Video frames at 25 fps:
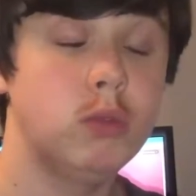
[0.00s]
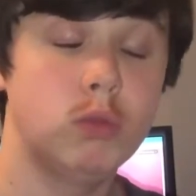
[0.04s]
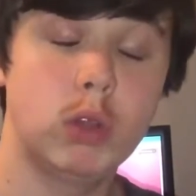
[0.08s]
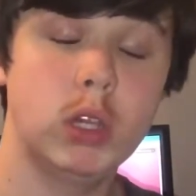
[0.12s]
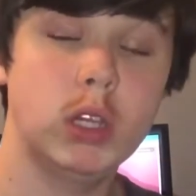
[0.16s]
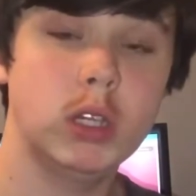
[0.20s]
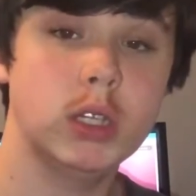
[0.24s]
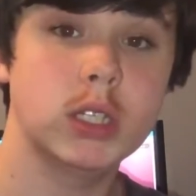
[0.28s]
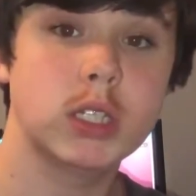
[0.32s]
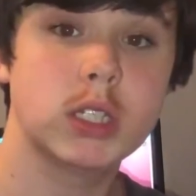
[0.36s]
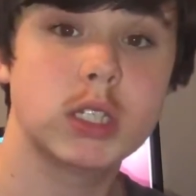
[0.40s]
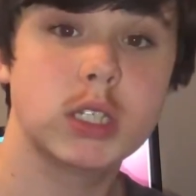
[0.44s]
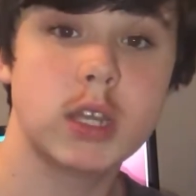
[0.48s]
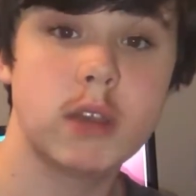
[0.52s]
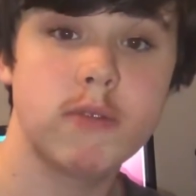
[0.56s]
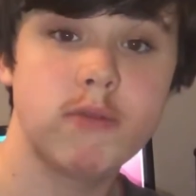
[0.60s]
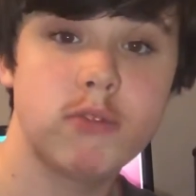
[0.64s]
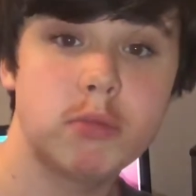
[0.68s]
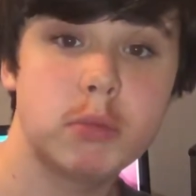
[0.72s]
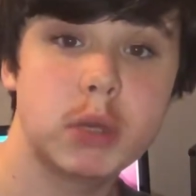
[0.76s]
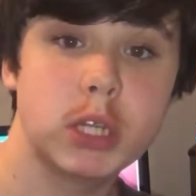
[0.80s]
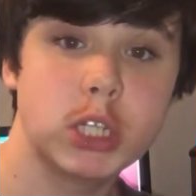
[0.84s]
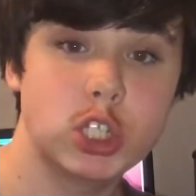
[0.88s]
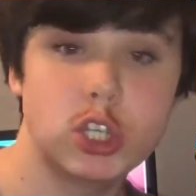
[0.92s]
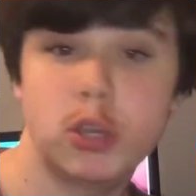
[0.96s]
Well, it's time
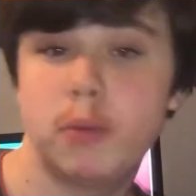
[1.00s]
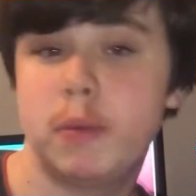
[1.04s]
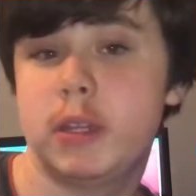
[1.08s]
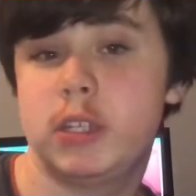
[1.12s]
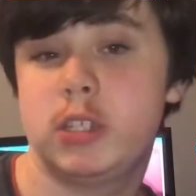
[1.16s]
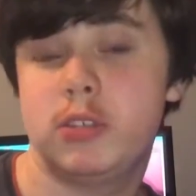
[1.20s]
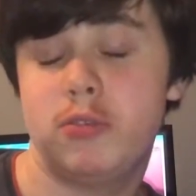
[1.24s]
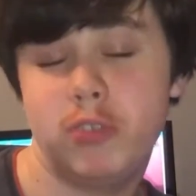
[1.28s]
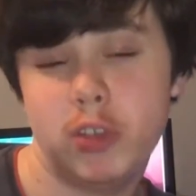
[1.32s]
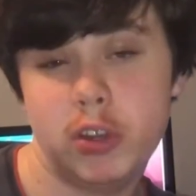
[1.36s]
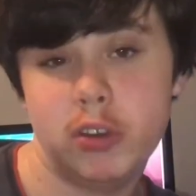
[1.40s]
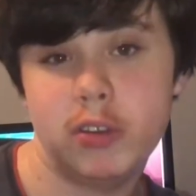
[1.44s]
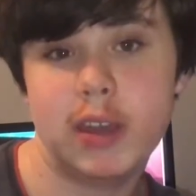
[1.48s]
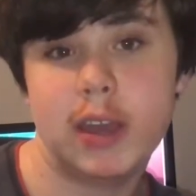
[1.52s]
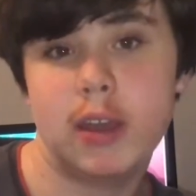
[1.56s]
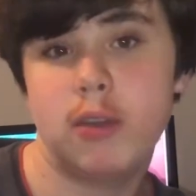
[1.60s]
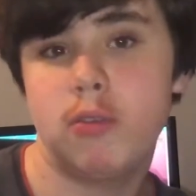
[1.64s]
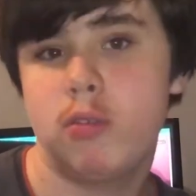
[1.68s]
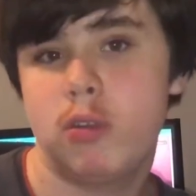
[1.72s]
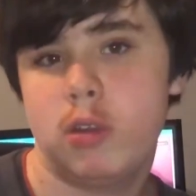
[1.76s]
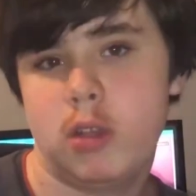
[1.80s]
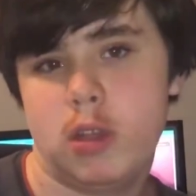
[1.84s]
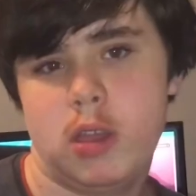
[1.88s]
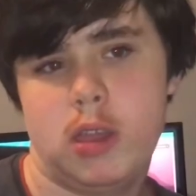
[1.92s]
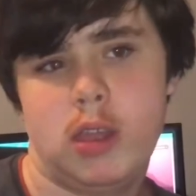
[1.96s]
for my job interview
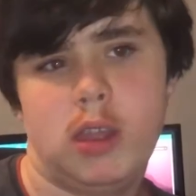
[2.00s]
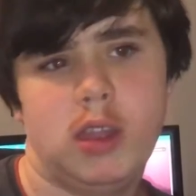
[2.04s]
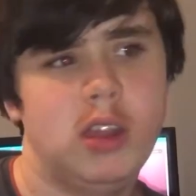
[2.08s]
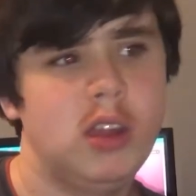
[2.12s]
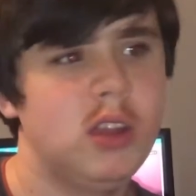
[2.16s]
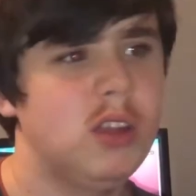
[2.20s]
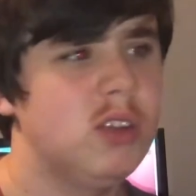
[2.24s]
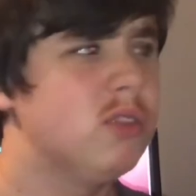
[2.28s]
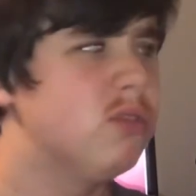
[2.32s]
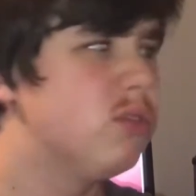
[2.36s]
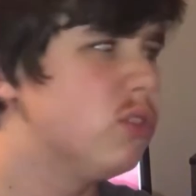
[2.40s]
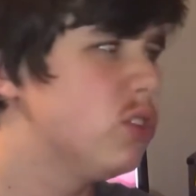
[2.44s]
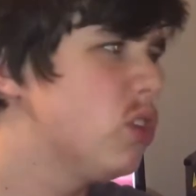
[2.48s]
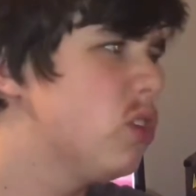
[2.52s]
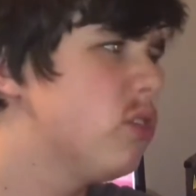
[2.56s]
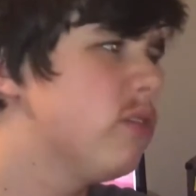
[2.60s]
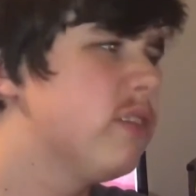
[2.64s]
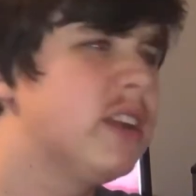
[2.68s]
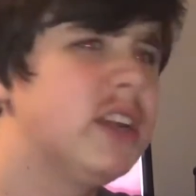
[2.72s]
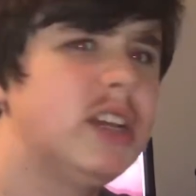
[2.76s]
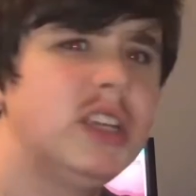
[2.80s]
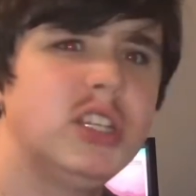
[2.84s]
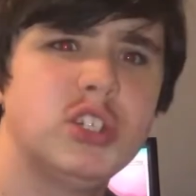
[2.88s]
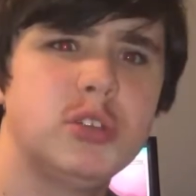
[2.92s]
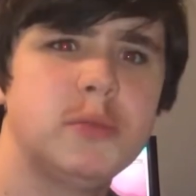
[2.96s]
now. Well, not
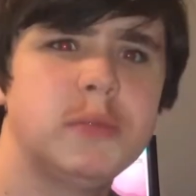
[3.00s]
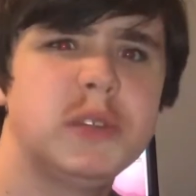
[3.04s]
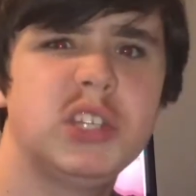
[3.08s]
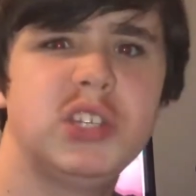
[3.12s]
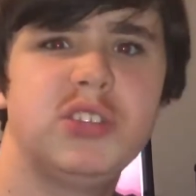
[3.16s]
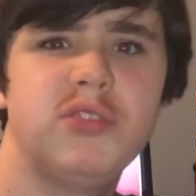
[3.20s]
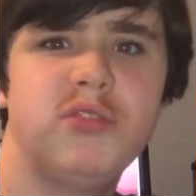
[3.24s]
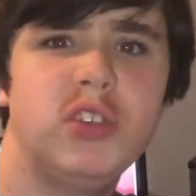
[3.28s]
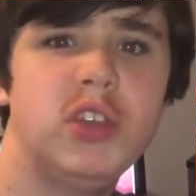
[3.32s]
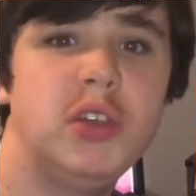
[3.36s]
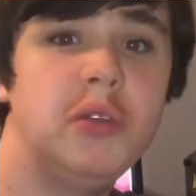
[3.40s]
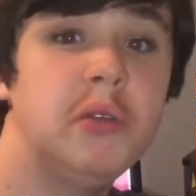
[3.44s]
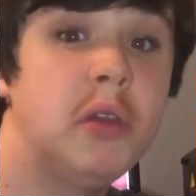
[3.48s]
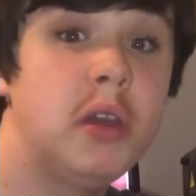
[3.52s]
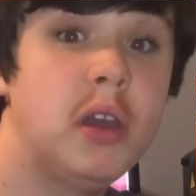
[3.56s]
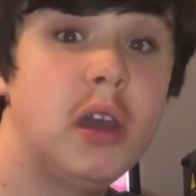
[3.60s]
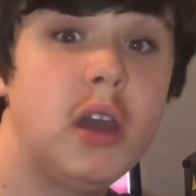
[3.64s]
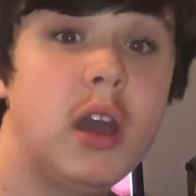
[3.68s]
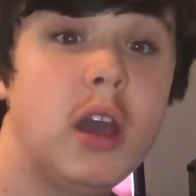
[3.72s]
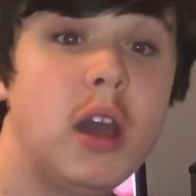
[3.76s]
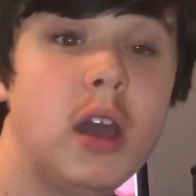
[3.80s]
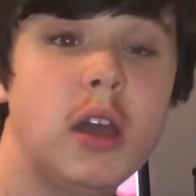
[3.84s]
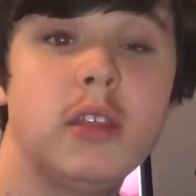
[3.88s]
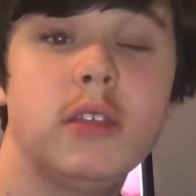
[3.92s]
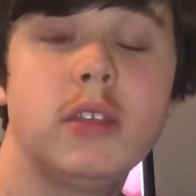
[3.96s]
really a job interview.
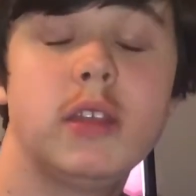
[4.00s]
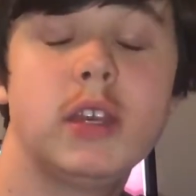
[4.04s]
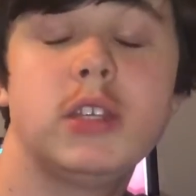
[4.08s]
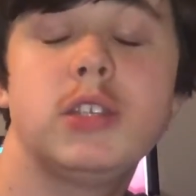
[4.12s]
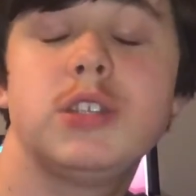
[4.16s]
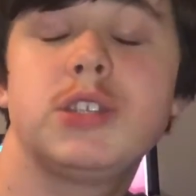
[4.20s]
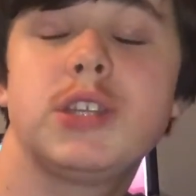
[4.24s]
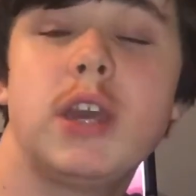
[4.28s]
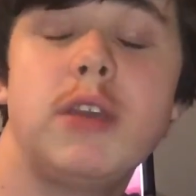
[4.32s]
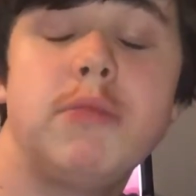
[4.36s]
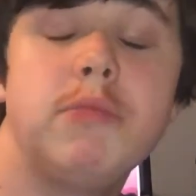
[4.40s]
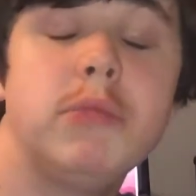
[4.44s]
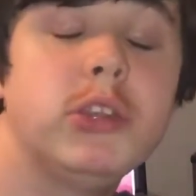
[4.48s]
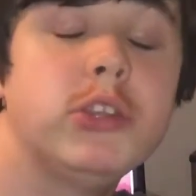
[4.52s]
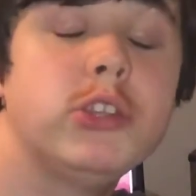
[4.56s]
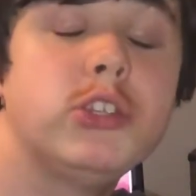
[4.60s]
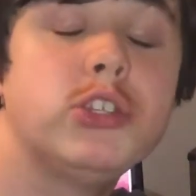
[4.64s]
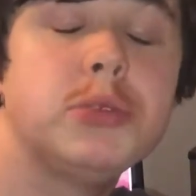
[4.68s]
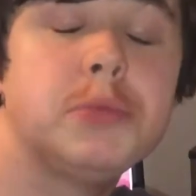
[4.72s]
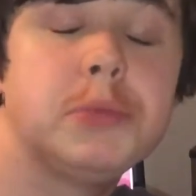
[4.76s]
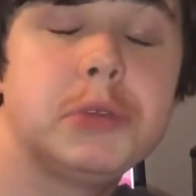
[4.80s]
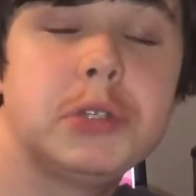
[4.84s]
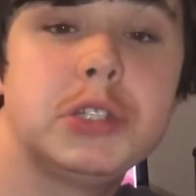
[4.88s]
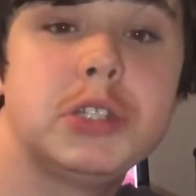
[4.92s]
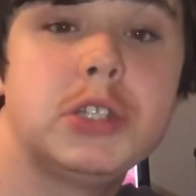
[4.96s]
They just gave me the
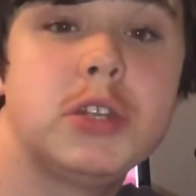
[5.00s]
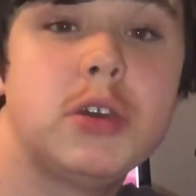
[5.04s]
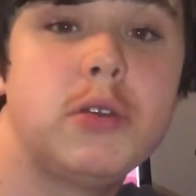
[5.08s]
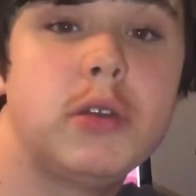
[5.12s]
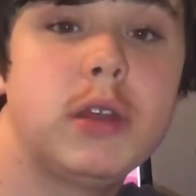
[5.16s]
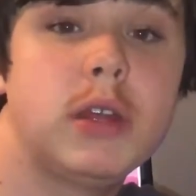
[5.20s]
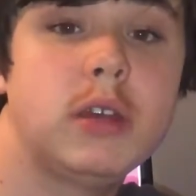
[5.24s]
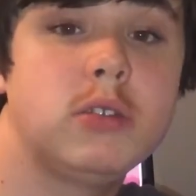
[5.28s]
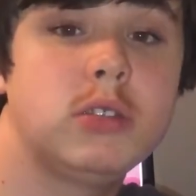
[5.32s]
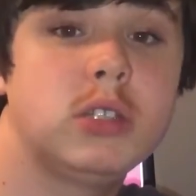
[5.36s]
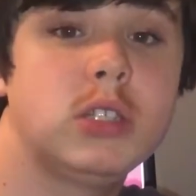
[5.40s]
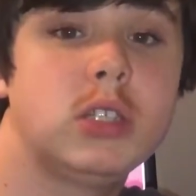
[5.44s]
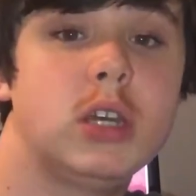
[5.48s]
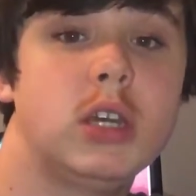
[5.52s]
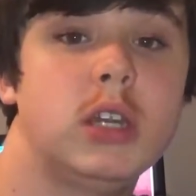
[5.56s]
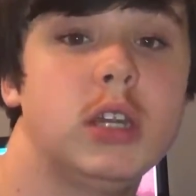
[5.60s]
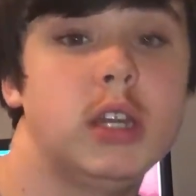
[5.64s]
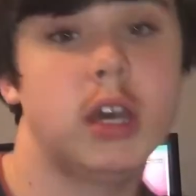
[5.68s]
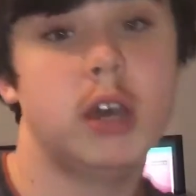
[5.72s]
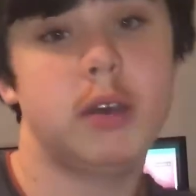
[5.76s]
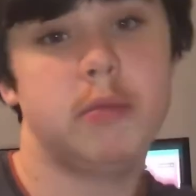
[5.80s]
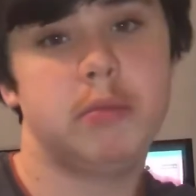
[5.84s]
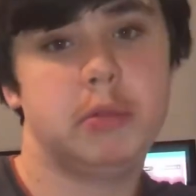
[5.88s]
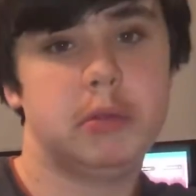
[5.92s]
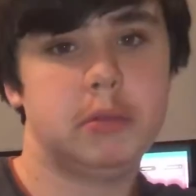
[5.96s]
job because no one else
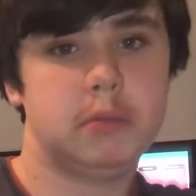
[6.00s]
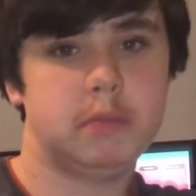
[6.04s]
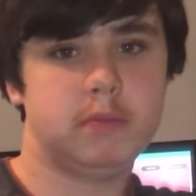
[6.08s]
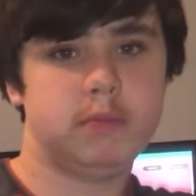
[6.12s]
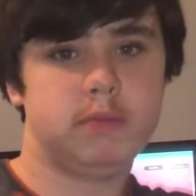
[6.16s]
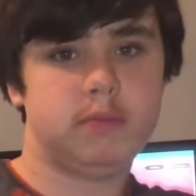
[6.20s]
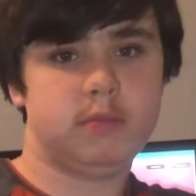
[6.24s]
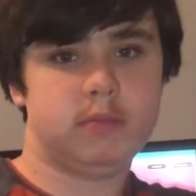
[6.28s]
signed up.